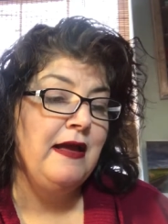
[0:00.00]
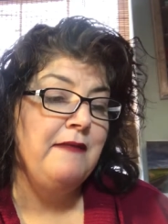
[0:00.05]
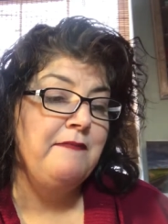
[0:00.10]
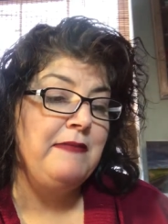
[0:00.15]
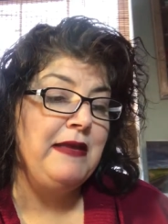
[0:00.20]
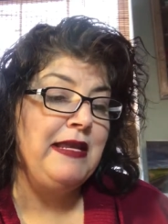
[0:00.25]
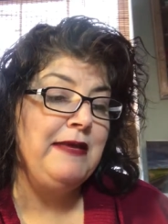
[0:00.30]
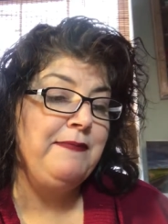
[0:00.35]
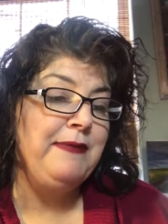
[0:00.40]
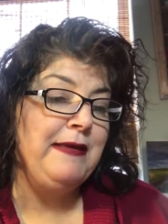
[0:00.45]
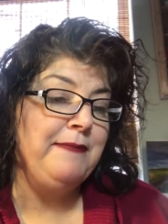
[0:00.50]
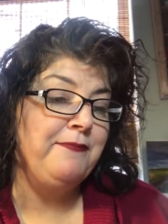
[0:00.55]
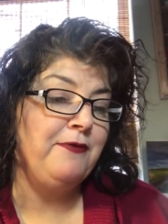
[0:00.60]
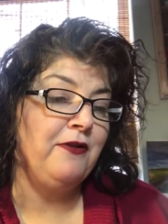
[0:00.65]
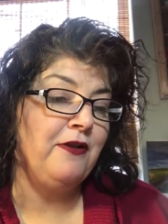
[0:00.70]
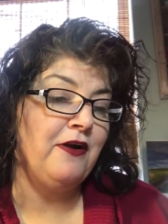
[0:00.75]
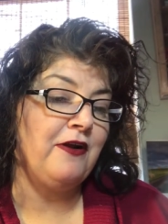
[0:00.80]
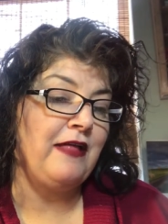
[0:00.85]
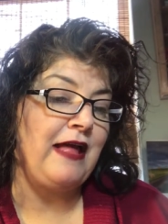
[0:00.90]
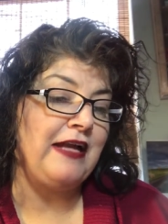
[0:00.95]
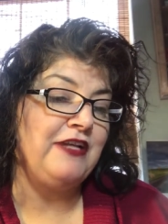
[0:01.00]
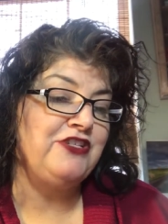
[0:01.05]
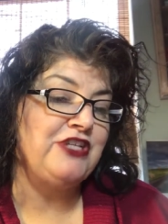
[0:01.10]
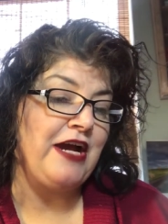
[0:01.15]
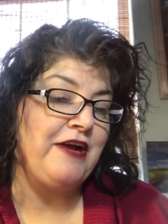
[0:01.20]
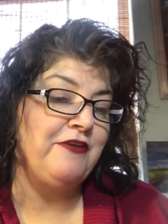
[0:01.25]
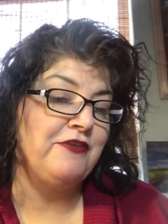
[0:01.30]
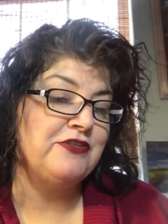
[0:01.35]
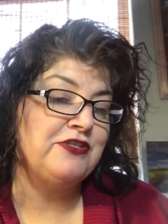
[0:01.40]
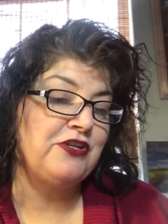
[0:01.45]
Many people are like
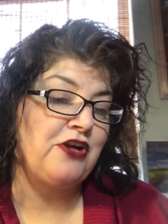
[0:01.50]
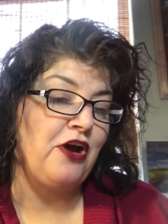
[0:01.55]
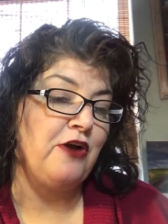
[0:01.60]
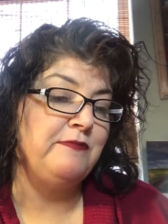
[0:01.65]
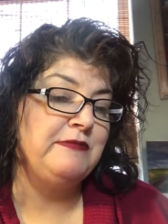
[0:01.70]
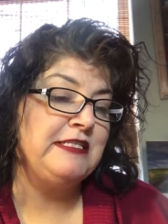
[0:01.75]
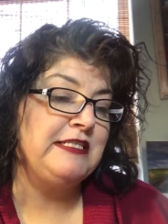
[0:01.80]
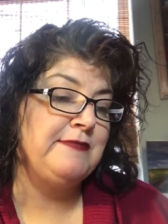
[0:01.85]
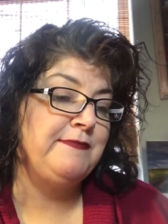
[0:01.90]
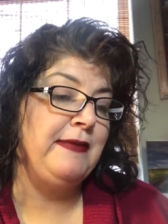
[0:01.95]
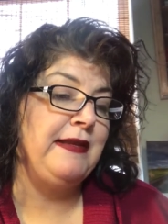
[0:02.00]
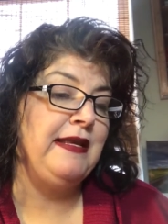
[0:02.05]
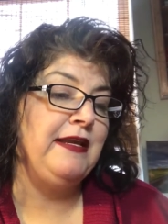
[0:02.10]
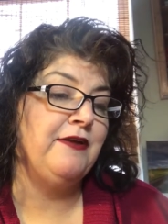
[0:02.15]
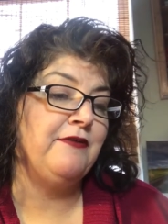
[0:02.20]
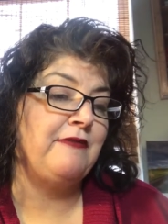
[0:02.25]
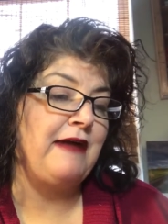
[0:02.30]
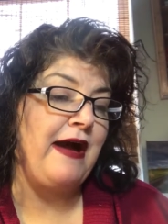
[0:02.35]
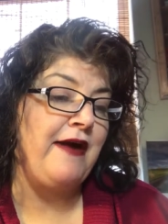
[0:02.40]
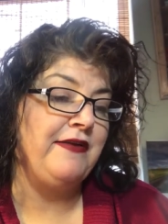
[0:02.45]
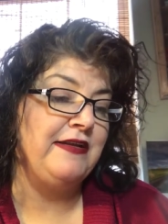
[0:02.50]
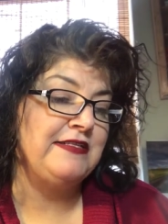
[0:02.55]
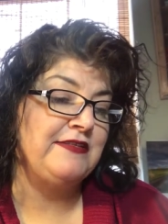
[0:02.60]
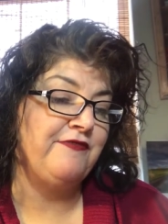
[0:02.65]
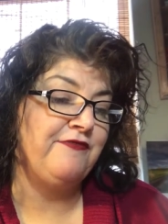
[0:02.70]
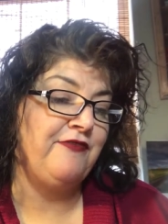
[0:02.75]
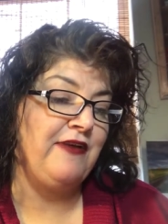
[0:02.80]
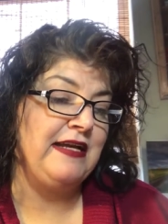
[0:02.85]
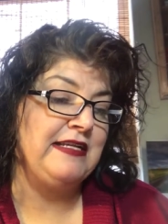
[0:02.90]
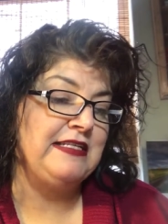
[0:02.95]
gyroscopes spinning around at a
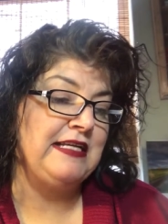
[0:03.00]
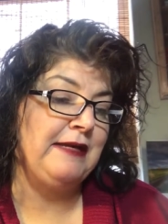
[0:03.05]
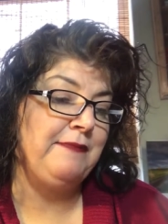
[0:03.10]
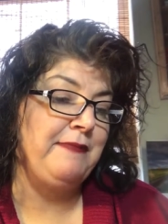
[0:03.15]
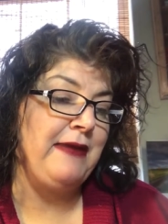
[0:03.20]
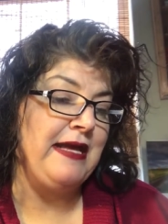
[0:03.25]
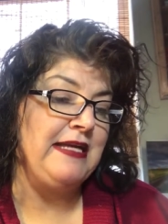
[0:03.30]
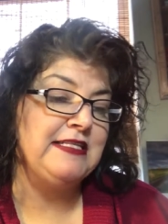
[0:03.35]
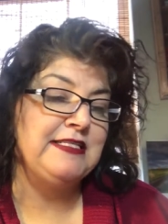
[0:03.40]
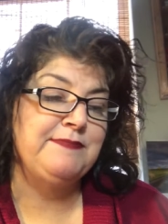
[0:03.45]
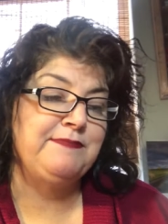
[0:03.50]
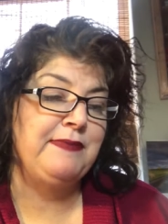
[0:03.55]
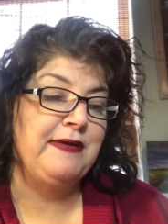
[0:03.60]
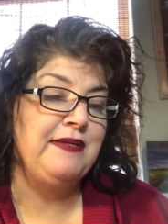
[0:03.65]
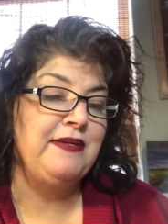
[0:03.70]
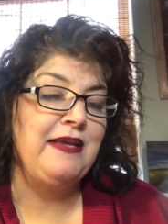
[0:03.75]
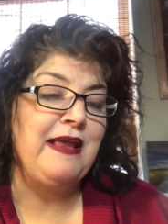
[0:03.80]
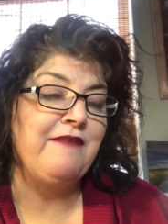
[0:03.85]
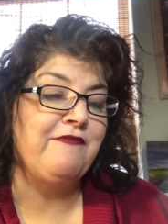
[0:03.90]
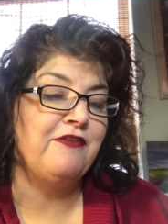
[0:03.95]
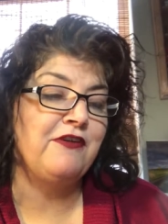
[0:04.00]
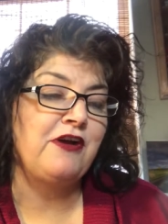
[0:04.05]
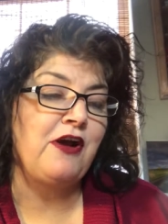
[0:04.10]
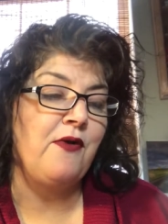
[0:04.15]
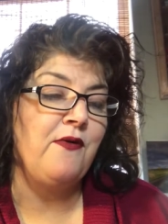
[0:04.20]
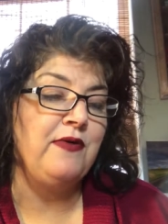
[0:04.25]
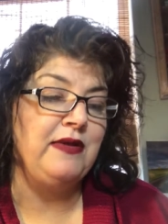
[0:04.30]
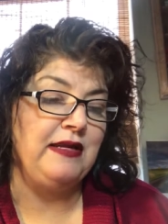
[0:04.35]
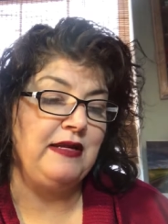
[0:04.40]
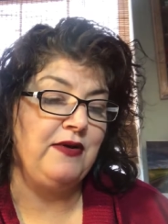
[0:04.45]
frantic pace but never
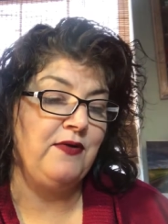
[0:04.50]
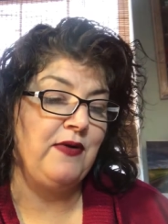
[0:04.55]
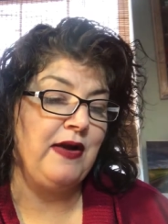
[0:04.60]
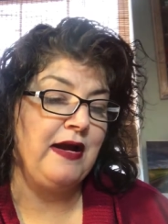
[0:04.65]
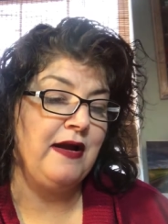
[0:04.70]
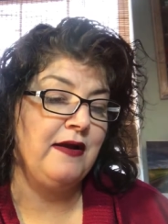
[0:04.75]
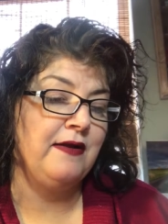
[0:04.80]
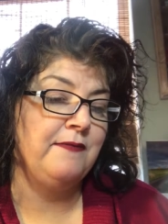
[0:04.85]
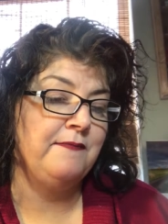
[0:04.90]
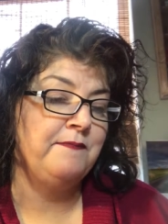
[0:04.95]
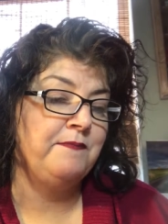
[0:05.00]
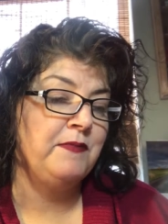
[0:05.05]
going anywhere.